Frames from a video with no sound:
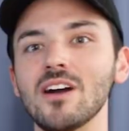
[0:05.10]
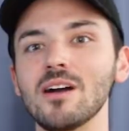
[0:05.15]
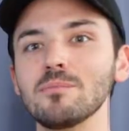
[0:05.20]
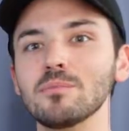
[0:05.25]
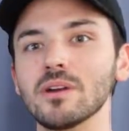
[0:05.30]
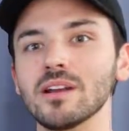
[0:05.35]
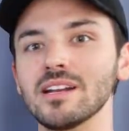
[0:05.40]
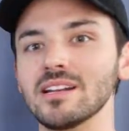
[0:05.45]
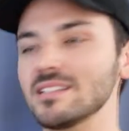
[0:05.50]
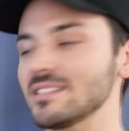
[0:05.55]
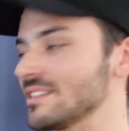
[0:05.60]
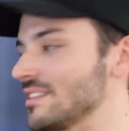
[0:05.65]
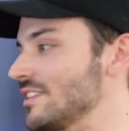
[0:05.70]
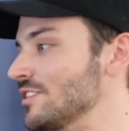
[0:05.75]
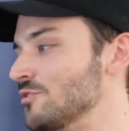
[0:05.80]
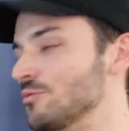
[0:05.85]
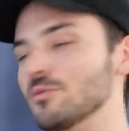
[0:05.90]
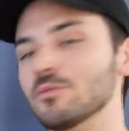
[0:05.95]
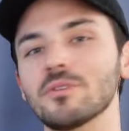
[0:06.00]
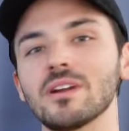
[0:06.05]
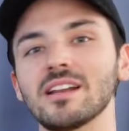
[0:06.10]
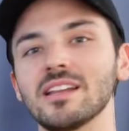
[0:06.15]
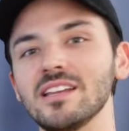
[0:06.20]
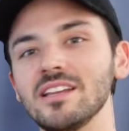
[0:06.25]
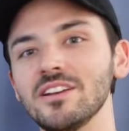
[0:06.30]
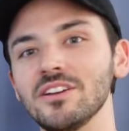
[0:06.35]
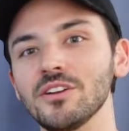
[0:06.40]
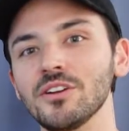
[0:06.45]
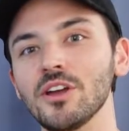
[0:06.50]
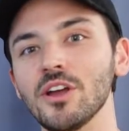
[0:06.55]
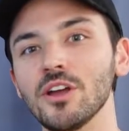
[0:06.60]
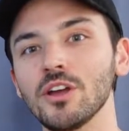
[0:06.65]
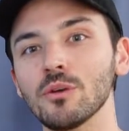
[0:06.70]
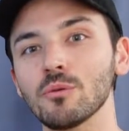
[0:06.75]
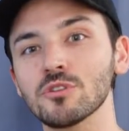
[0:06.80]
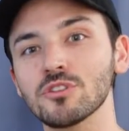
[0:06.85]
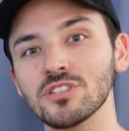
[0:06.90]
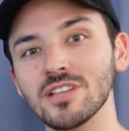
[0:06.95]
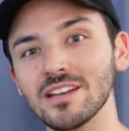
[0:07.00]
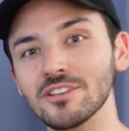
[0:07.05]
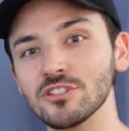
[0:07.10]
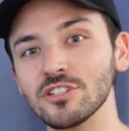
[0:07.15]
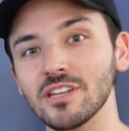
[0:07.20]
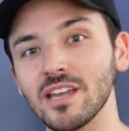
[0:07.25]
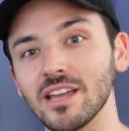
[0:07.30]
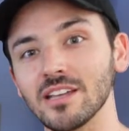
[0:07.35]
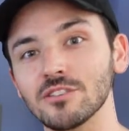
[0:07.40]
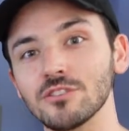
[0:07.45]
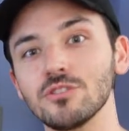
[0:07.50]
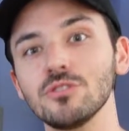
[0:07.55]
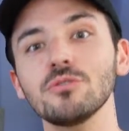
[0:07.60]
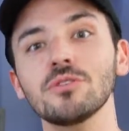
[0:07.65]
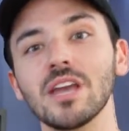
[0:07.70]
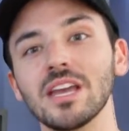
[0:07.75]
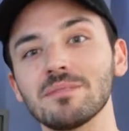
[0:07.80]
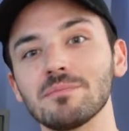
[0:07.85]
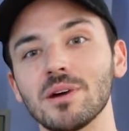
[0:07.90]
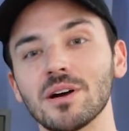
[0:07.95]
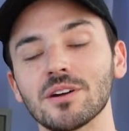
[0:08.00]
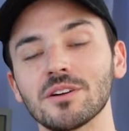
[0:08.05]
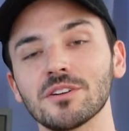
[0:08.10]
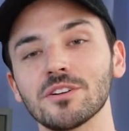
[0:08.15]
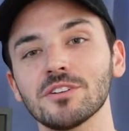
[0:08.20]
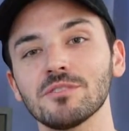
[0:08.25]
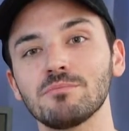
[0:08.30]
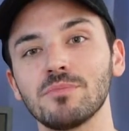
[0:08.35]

upgraded to this one right here, which is actually a 2K monitor,